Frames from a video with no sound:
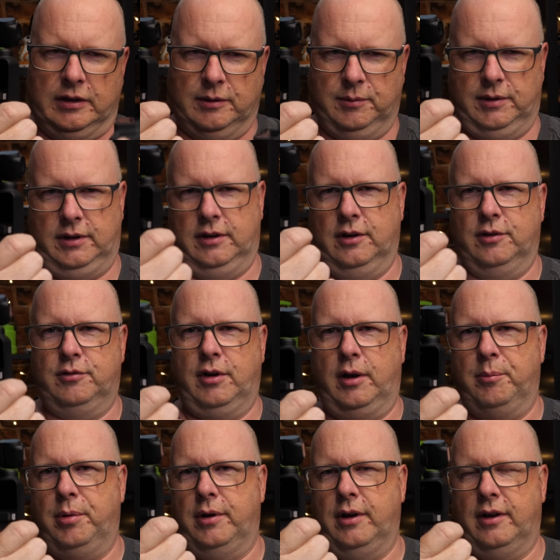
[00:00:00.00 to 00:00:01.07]
when you're not trying
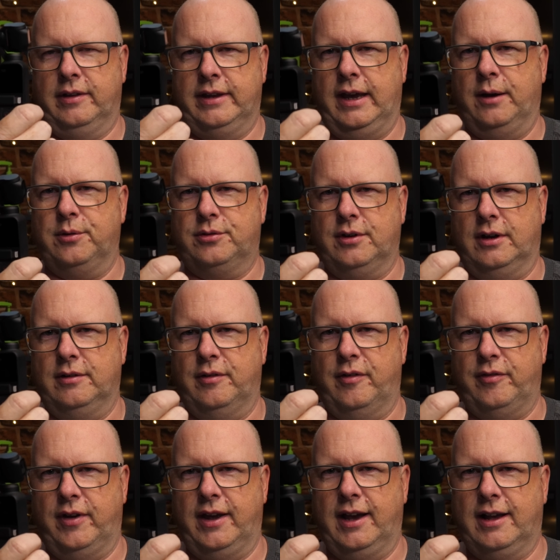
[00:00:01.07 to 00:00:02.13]
to put it on the outside of a
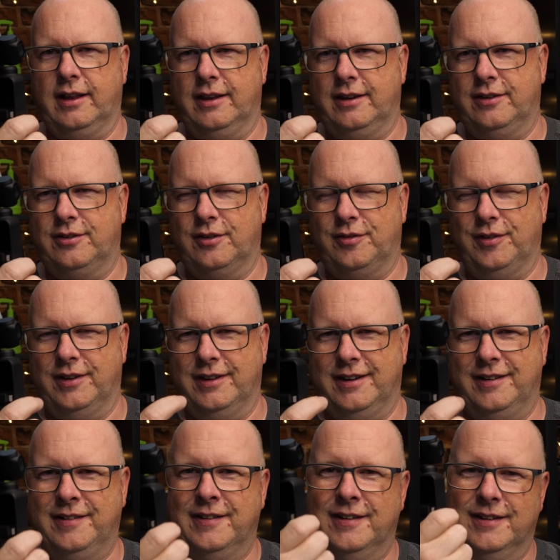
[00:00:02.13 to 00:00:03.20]
vehicle and stuff like
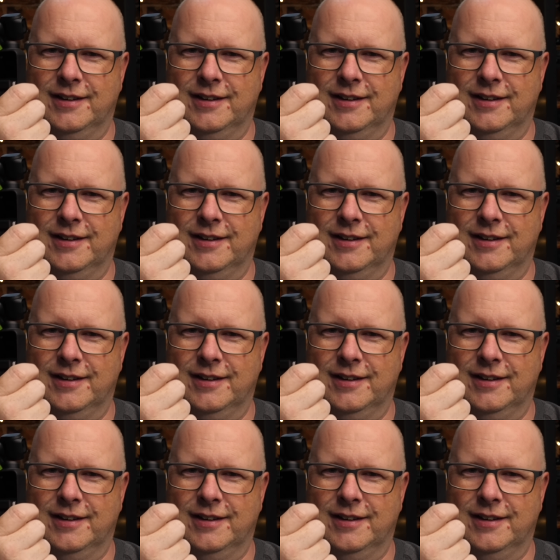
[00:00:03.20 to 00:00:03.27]
that,